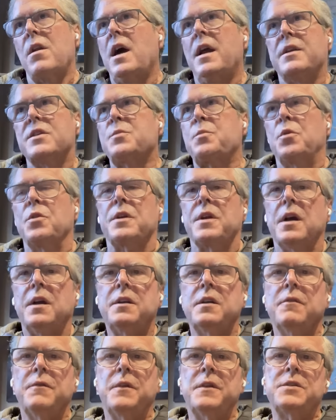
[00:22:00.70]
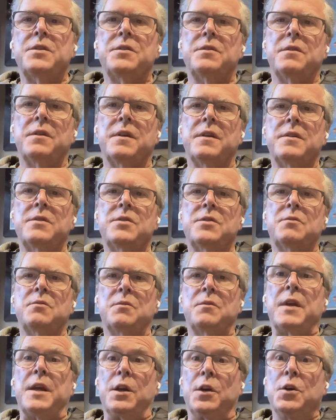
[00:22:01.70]
are not as productive mm-hmm. as
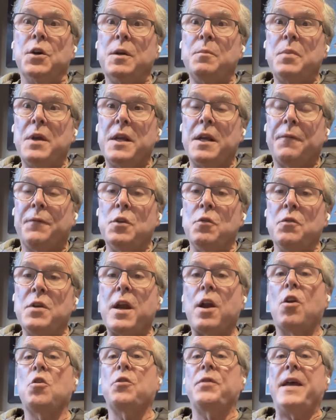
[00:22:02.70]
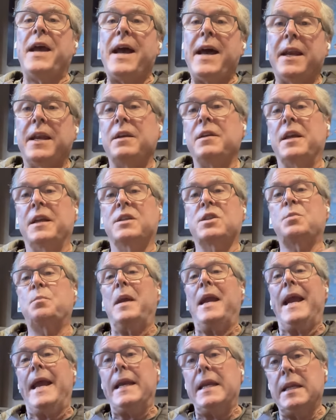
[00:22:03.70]
as they could be if you narrowed that and
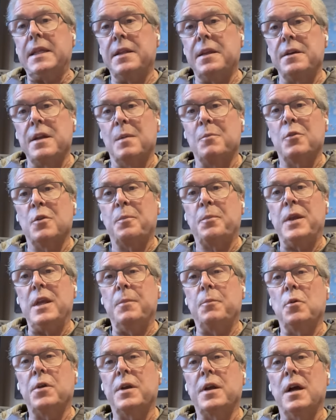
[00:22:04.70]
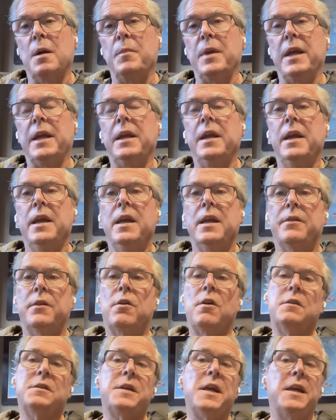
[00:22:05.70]
expanded the number of people coming
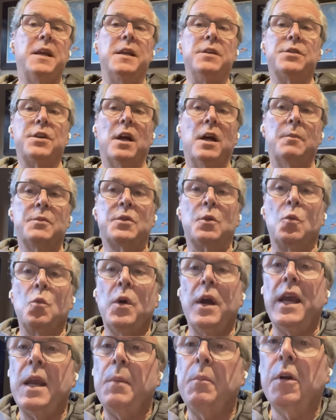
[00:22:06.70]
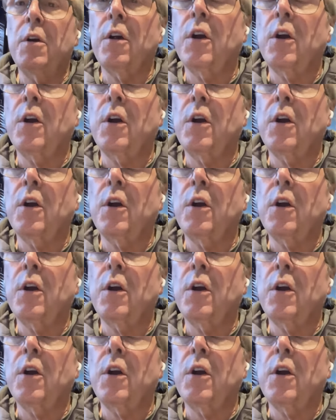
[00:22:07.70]
that aren't taking jobs away